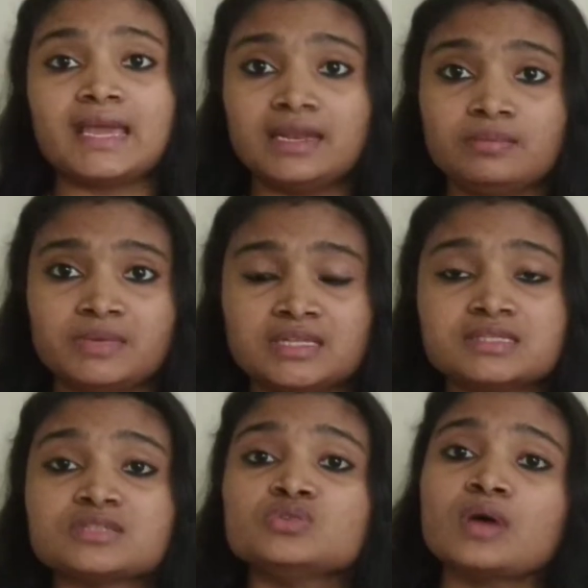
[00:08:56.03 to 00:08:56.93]
n
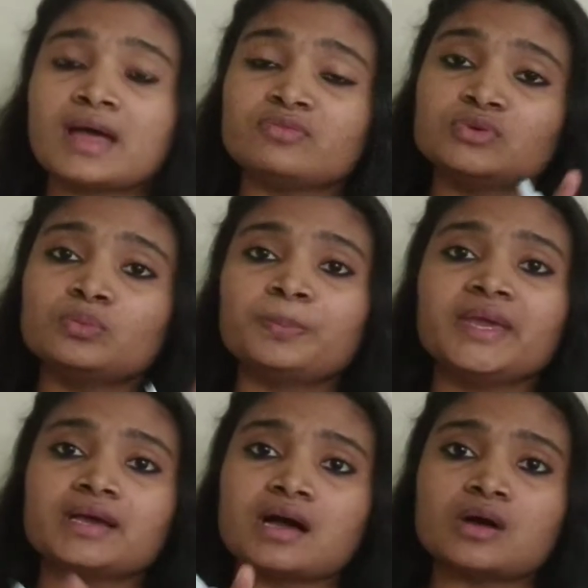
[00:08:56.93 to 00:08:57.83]
means you have to
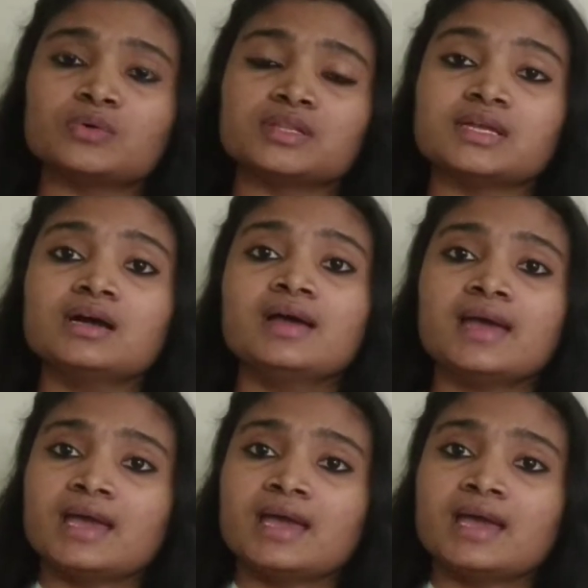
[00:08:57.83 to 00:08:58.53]
pick out the